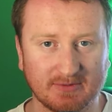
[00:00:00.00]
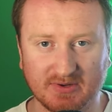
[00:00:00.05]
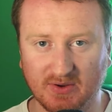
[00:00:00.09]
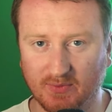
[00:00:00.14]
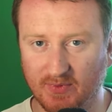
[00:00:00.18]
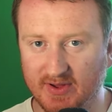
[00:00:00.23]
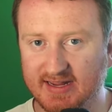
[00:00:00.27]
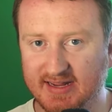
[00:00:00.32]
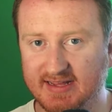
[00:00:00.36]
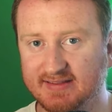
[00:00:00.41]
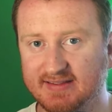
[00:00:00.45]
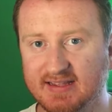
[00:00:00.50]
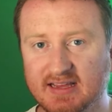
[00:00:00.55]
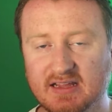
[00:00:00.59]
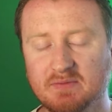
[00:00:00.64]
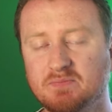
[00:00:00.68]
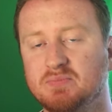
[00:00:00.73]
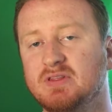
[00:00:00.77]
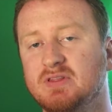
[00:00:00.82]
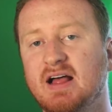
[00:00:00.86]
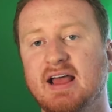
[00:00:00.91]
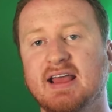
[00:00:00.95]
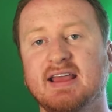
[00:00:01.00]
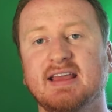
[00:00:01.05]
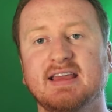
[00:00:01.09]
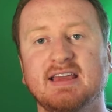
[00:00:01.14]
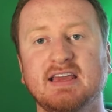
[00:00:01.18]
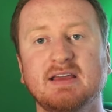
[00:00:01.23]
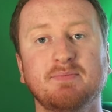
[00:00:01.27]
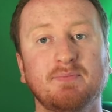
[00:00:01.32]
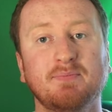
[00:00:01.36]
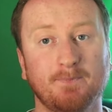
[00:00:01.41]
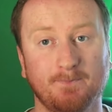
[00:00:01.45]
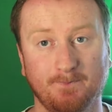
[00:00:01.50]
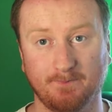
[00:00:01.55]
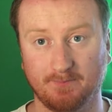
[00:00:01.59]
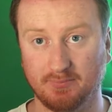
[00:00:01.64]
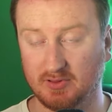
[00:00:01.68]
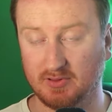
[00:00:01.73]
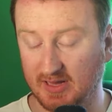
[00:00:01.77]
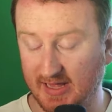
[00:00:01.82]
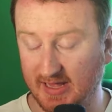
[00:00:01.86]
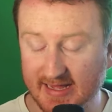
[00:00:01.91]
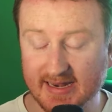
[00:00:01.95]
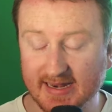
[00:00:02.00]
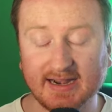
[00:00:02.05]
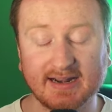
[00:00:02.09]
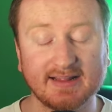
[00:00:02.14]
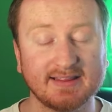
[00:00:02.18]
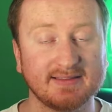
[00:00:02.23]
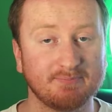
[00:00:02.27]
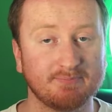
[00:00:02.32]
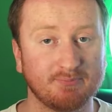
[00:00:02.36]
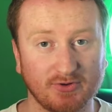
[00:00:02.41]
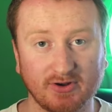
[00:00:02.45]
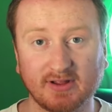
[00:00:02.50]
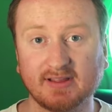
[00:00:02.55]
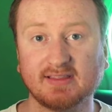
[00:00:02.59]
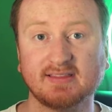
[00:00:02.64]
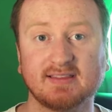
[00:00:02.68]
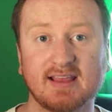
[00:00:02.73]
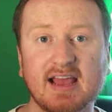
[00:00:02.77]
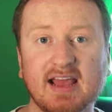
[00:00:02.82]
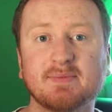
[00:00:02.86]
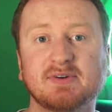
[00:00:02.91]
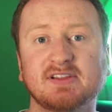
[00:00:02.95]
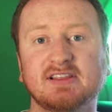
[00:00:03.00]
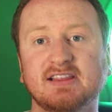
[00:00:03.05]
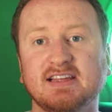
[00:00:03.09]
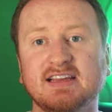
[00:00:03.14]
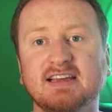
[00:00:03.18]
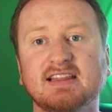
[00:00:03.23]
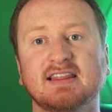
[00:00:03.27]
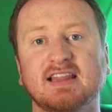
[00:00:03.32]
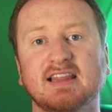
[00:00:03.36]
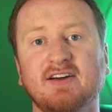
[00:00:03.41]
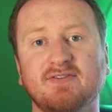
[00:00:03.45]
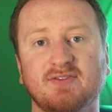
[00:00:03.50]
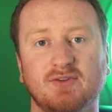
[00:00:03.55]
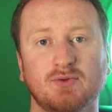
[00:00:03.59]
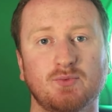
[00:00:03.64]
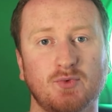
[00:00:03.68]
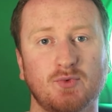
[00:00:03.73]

but when he did play, he playing at a pretty damn elite level.